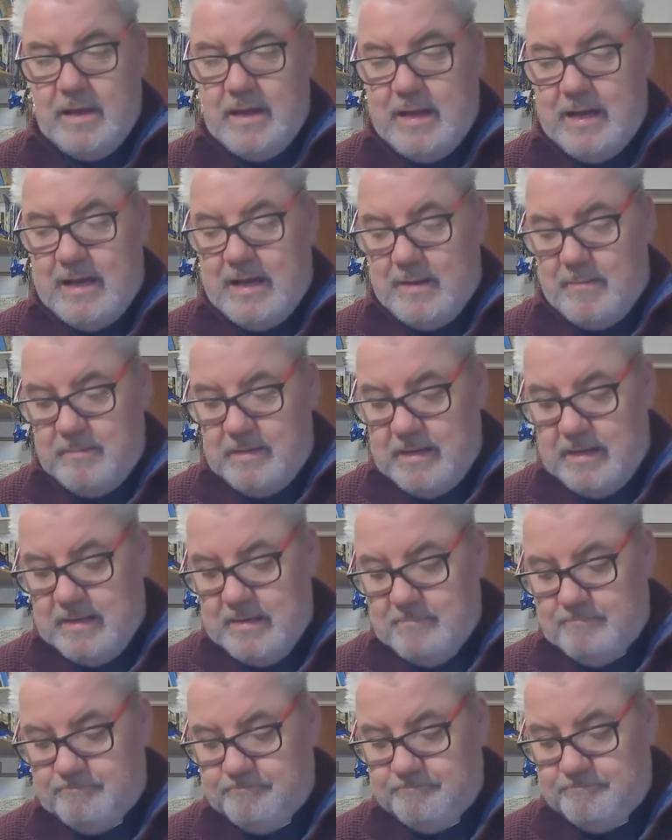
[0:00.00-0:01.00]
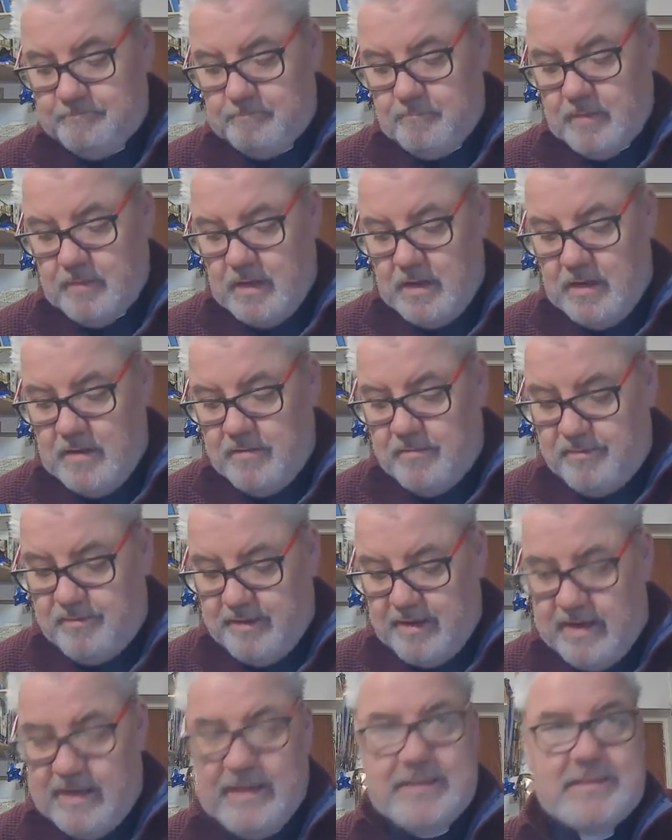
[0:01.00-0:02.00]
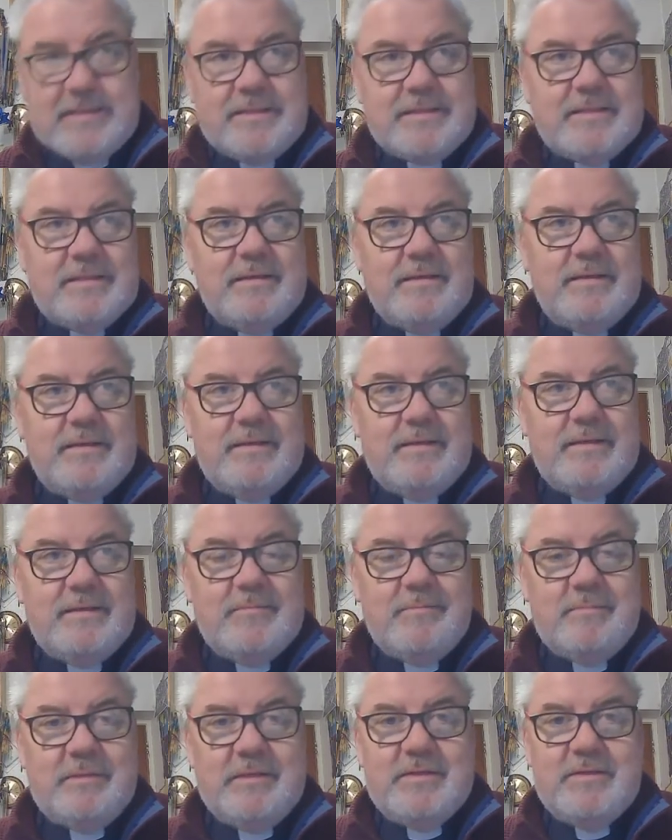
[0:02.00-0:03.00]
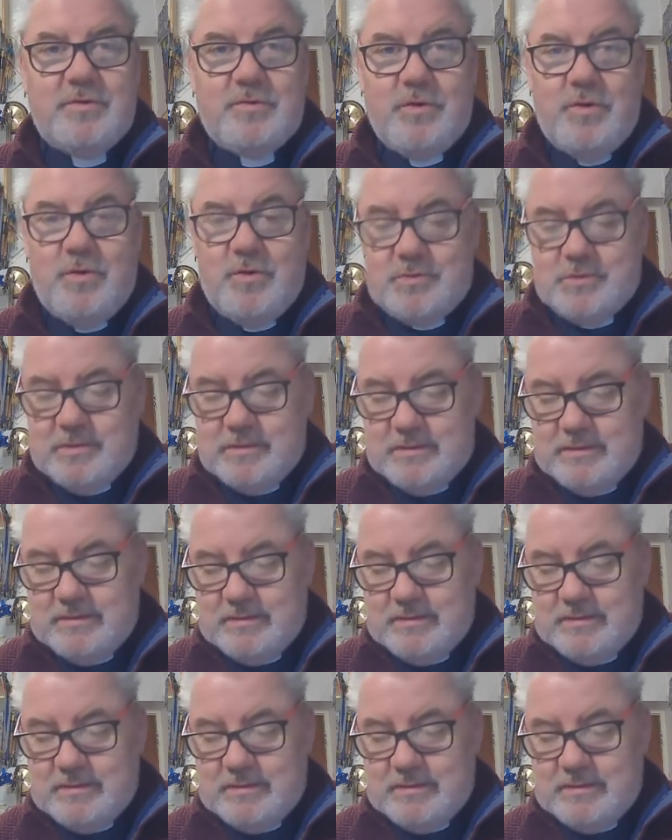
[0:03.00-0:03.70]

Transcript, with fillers: Amen. And thanks be to God